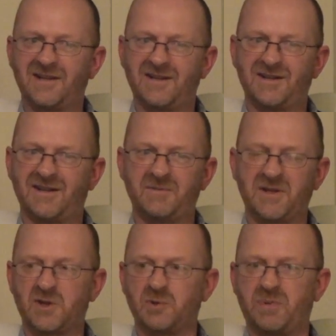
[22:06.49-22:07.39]
I
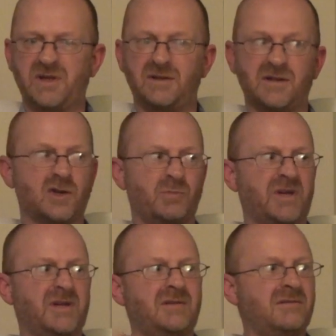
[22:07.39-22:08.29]
mean, there could
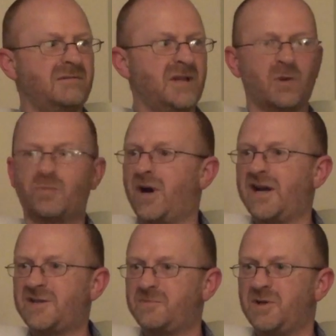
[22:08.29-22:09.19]
be, you know,
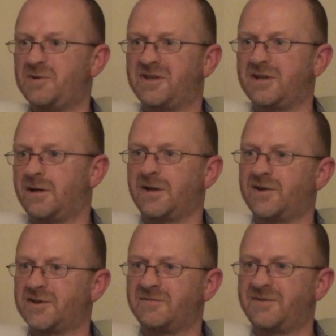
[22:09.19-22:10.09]
praise music going
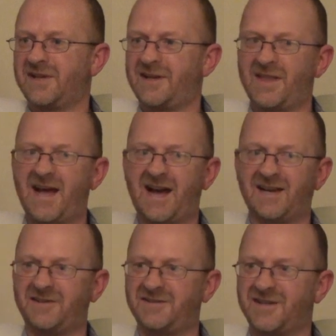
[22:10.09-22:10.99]
on or something like
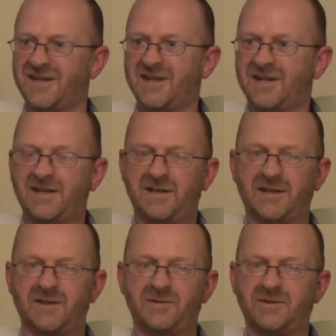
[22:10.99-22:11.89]
that, and you
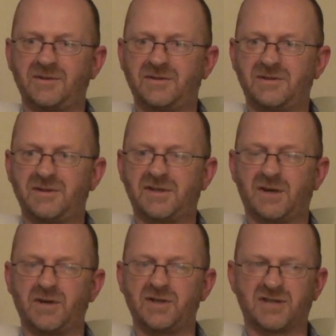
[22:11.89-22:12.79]
know, you
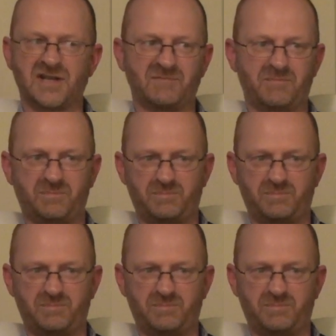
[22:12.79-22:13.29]
don't want to just kind of